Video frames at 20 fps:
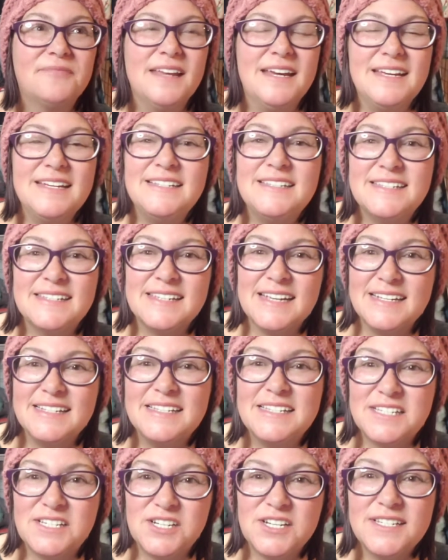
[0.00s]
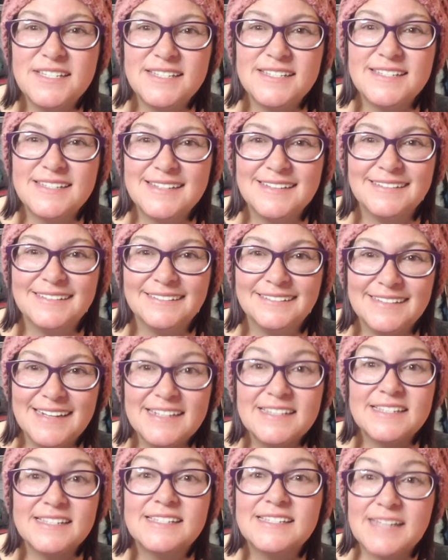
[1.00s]

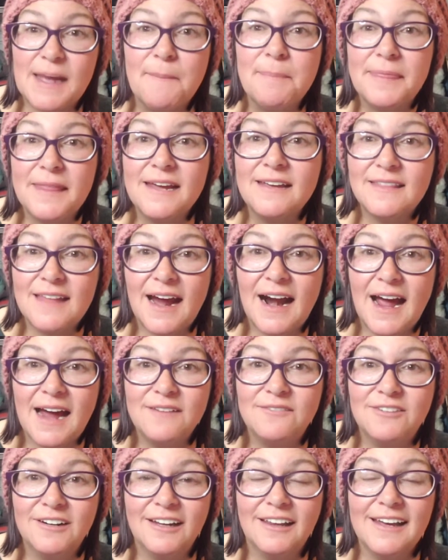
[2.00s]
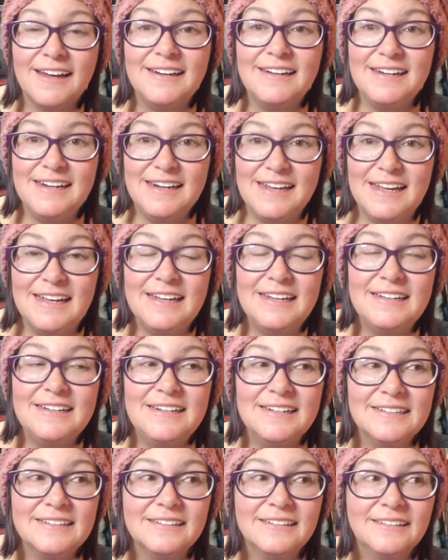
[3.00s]
It's something that I really need,
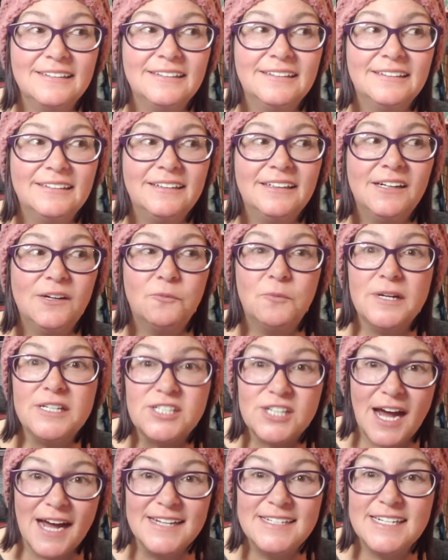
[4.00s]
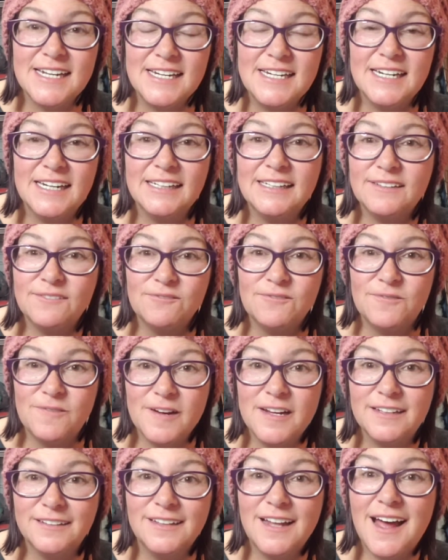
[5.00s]
which I didn't
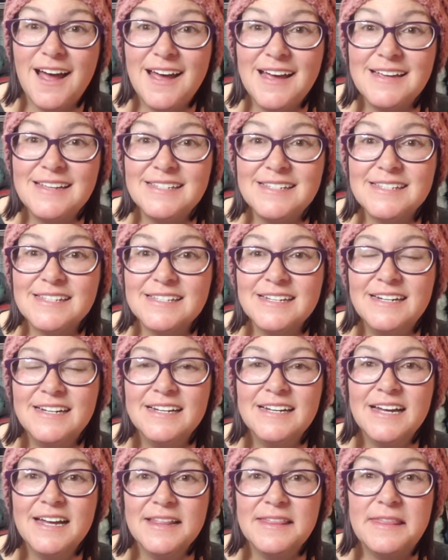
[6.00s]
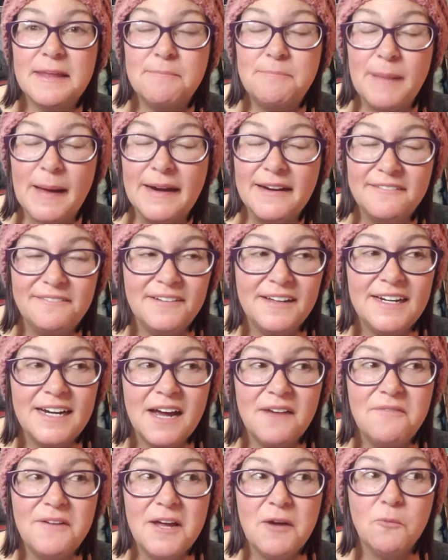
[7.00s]
realize the benefit
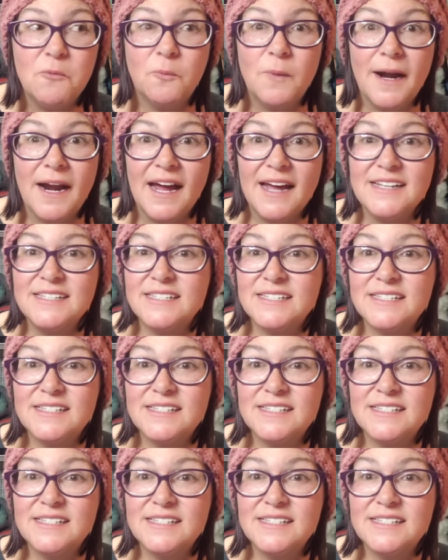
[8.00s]
of it when I